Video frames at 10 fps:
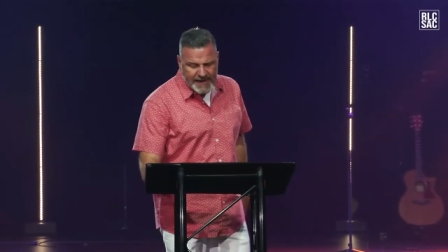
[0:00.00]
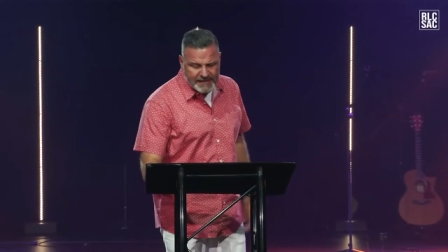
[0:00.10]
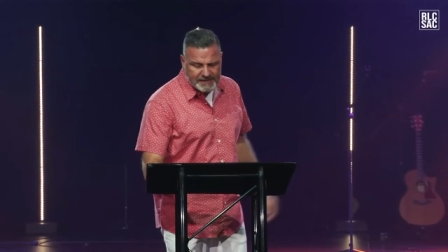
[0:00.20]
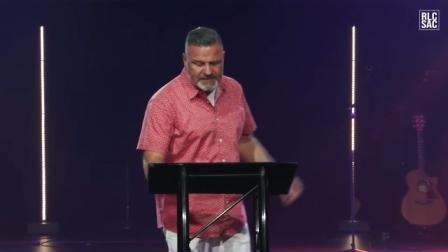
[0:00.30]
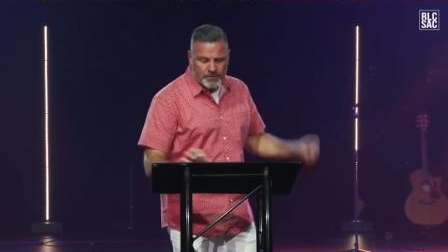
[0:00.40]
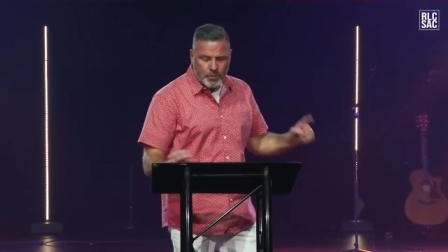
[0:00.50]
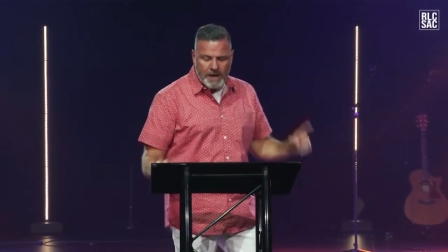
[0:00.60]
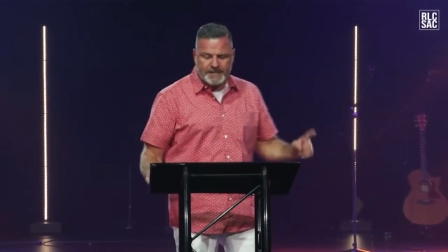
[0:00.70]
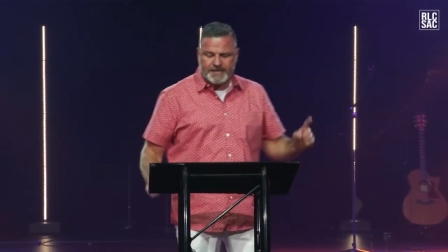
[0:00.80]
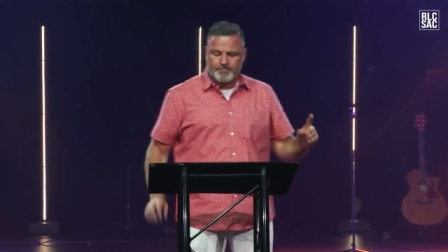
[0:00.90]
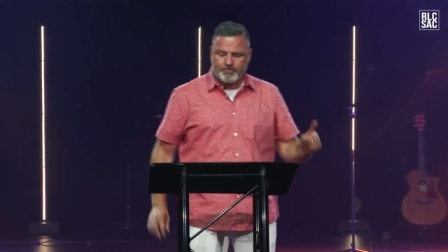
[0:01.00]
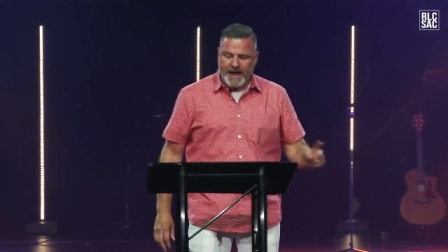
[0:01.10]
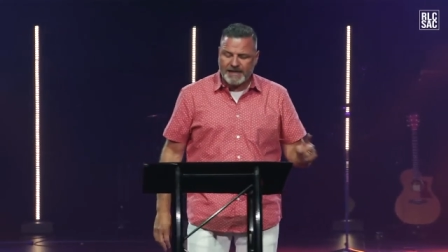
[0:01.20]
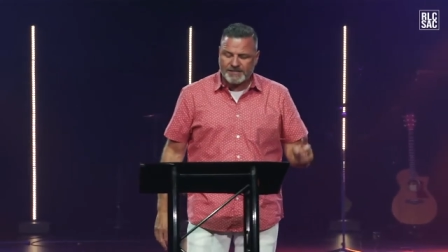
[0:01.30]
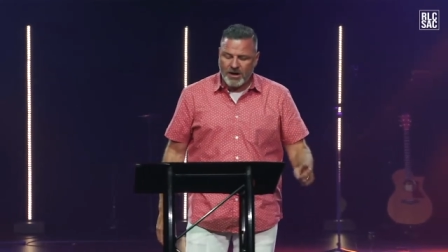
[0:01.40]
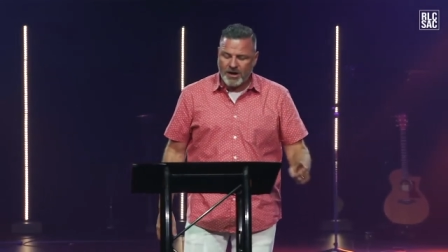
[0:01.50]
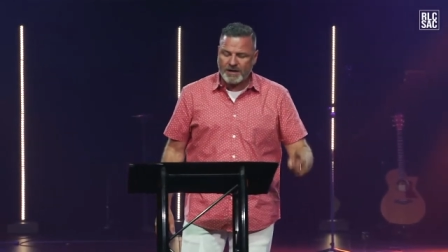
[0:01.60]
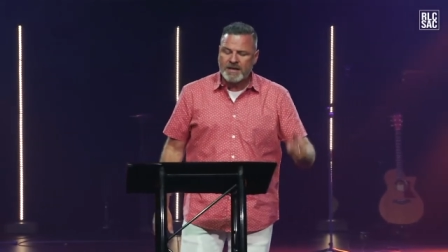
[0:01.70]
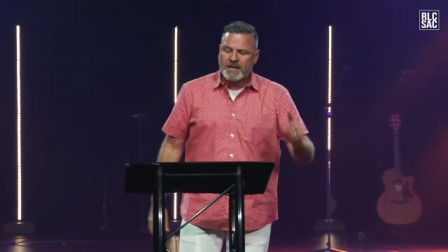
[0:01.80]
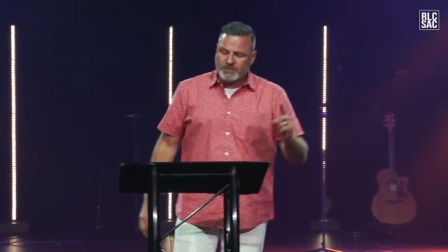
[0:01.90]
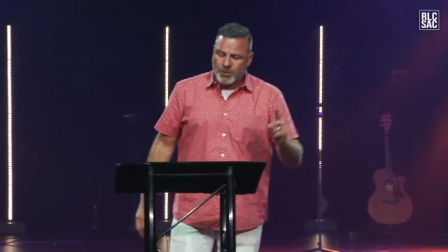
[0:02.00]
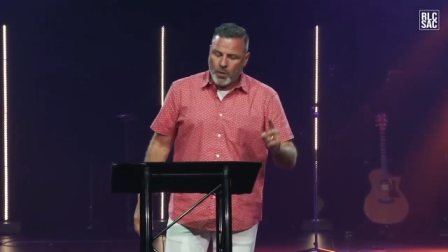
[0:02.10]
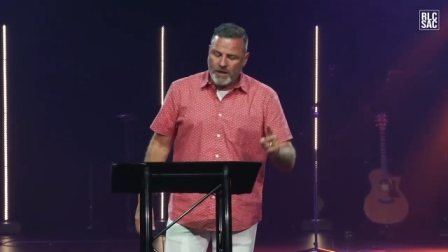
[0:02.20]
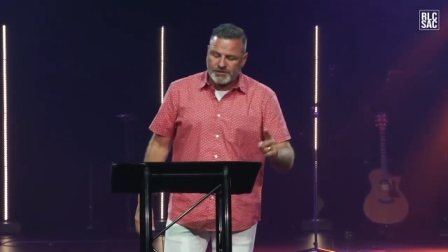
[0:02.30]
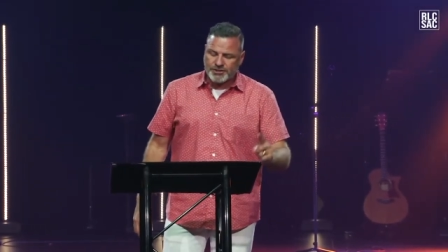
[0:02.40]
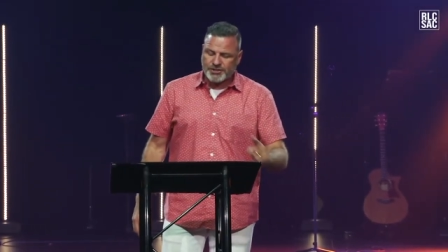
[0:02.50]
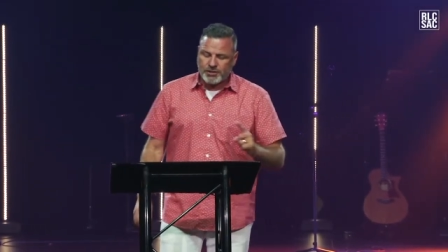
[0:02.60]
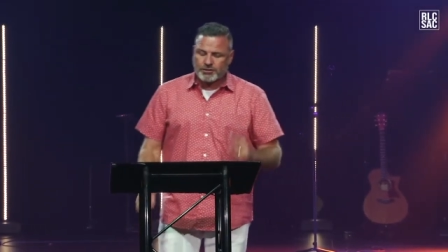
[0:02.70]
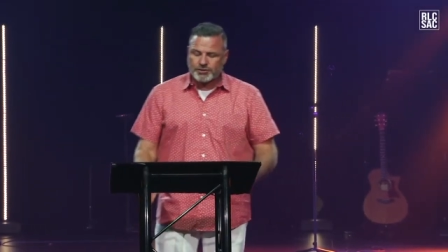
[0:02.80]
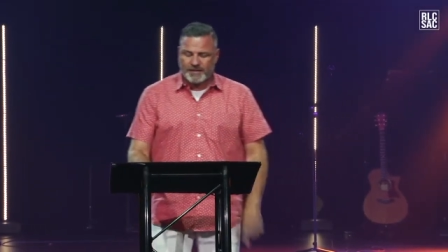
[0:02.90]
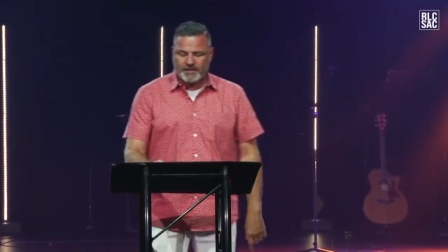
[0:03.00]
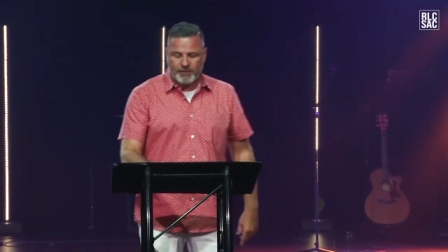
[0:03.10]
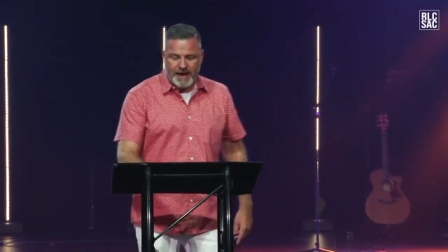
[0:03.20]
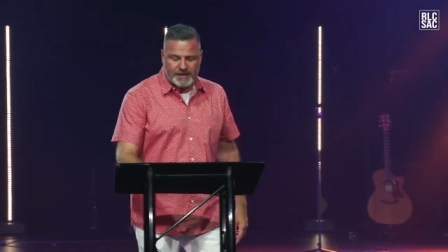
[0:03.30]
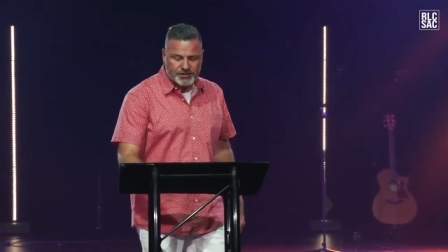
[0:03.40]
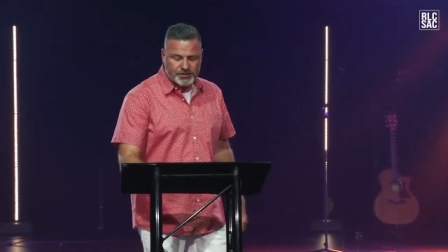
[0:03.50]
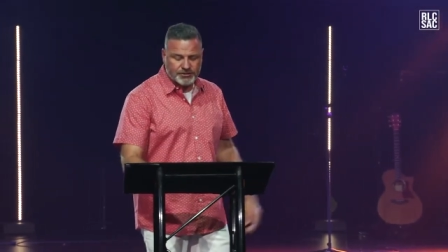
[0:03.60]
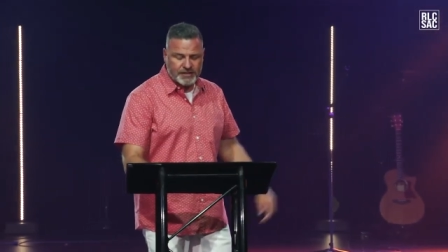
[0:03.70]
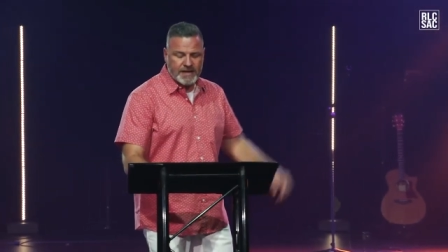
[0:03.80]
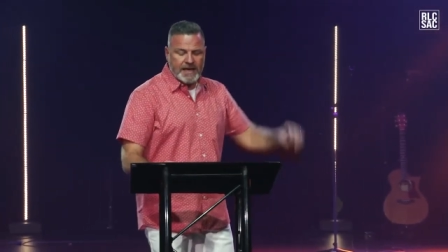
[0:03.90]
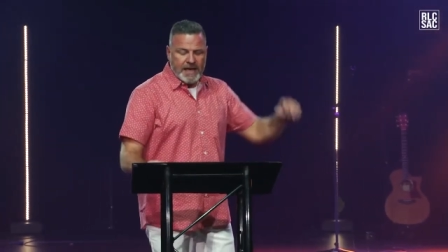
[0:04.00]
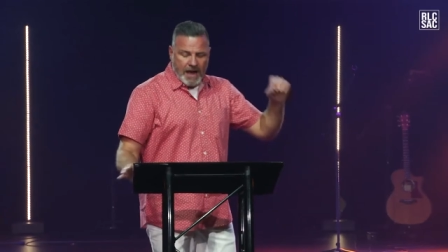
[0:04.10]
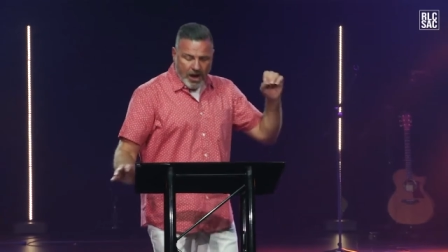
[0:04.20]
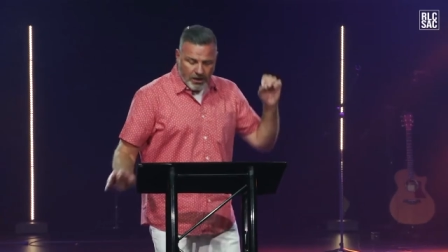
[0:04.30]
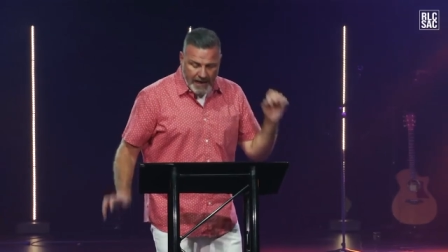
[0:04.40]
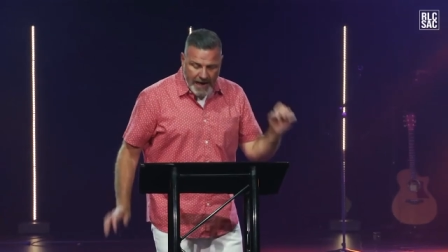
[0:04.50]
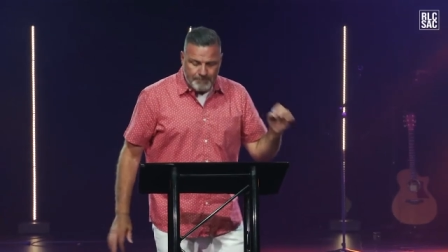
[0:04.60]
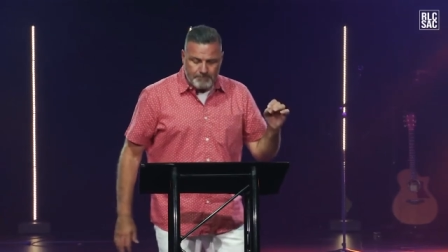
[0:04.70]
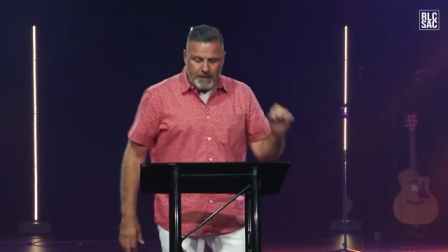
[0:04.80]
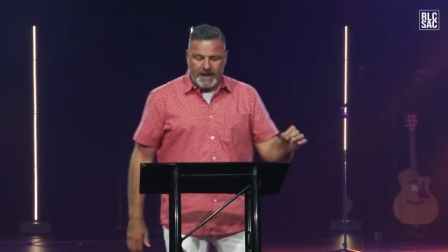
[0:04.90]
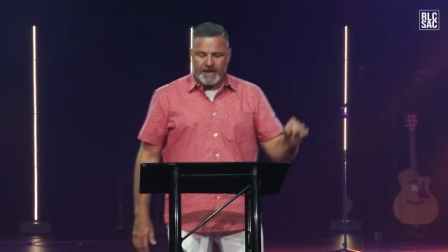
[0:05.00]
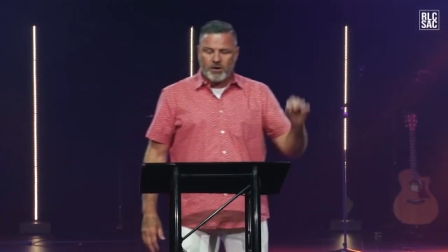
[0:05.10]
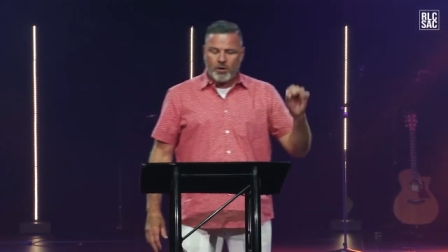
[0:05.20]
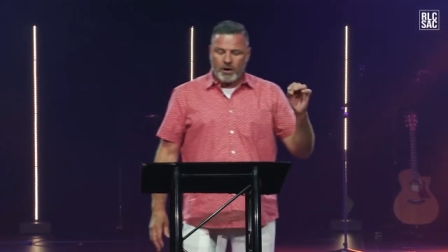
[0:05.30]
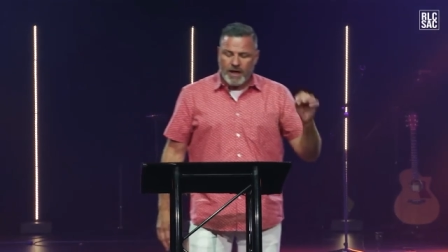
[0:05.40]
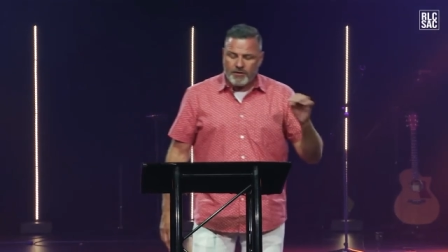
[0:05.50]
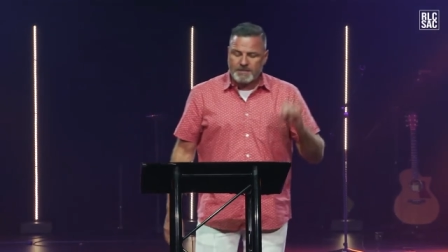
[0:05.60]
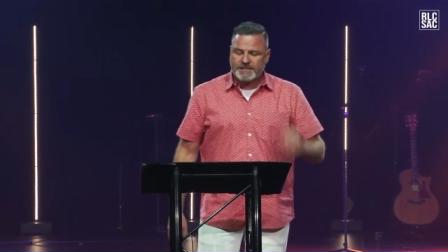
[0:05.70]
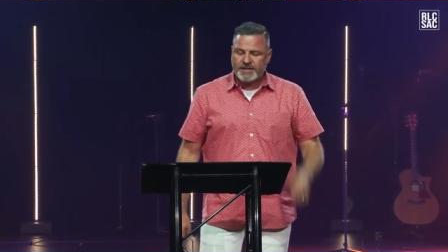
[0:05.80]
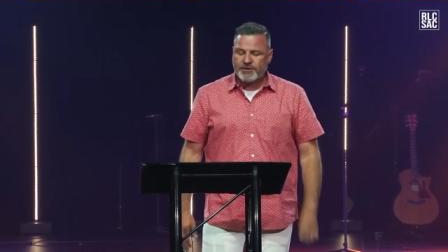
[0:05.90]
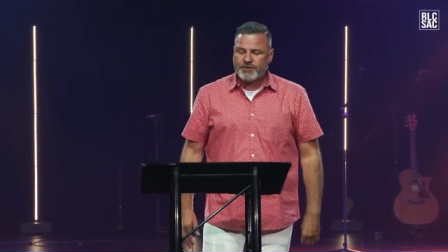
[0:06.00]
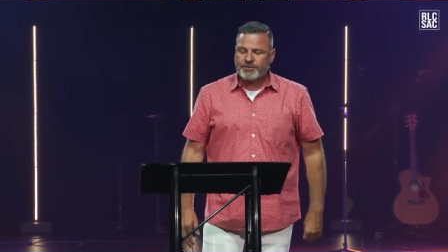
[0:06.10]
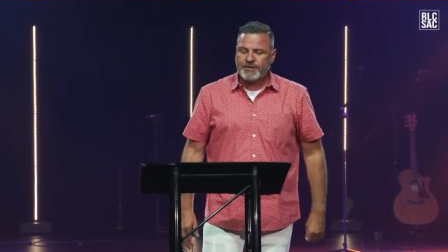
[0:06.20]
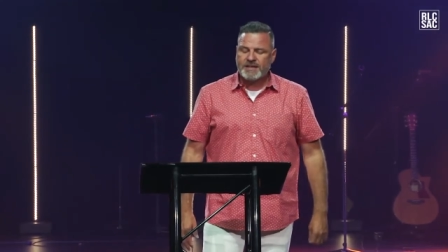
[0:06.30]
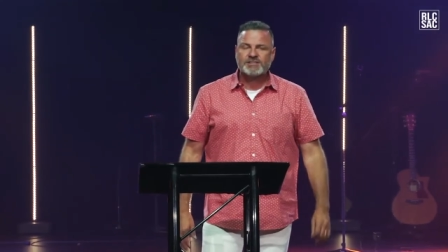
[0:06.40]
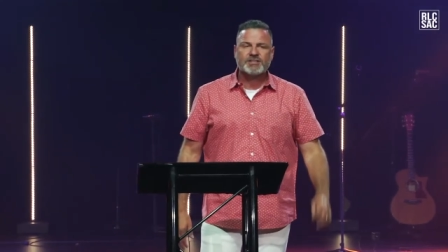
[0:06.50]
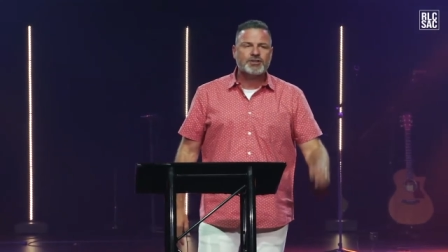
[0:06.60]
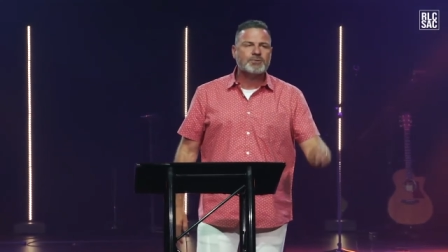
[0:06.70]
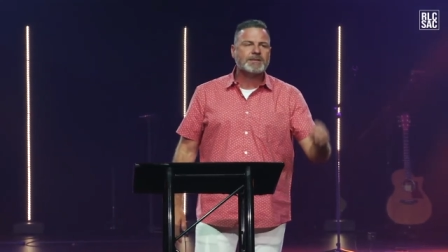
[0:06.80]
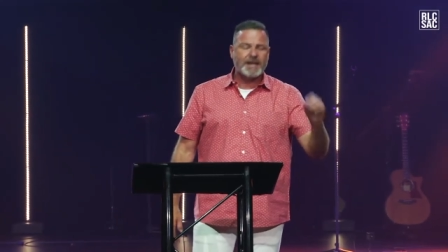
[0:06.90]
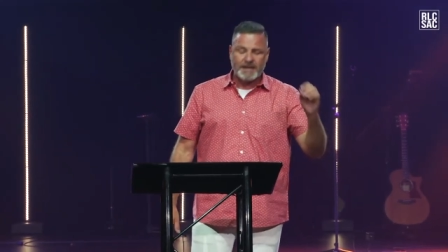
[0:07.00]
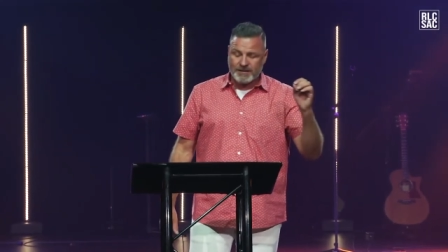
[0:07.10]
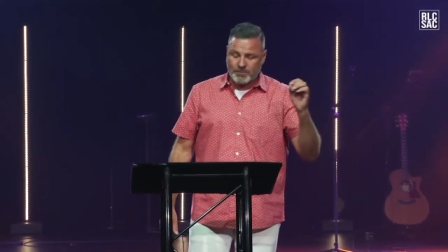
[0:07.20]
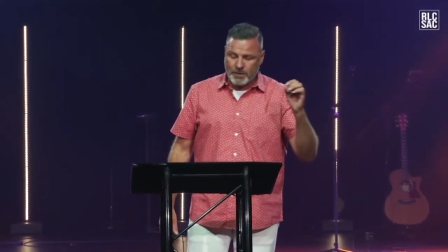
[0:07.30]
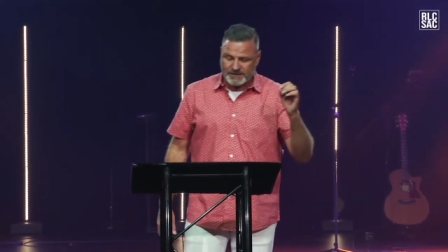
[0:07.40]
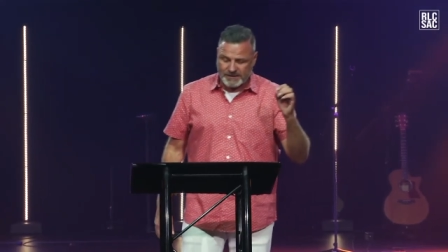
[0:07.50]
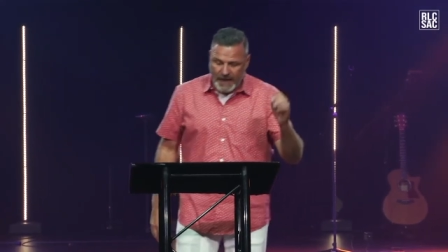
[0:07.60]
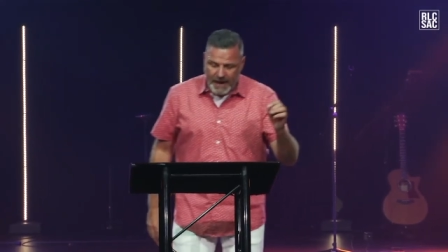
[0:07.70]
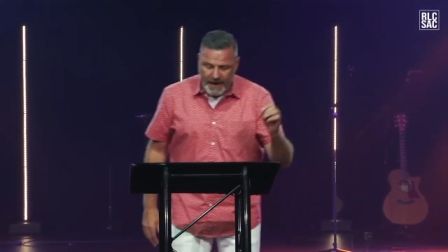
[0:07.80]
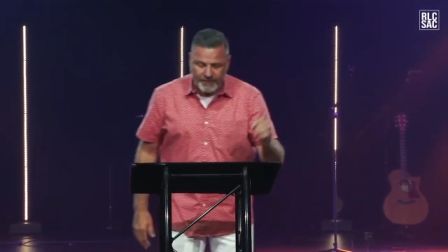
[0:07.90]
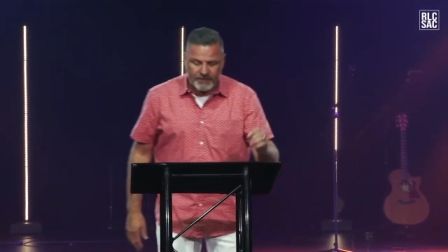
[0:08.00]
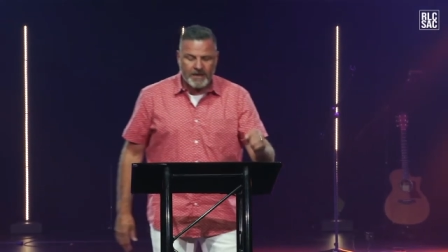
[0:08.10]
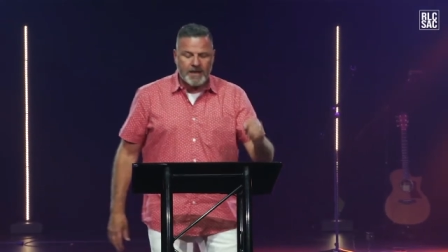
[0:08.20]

legacy one can pass on to one's children and grandchildren are not money or other material things accumulated in one's life,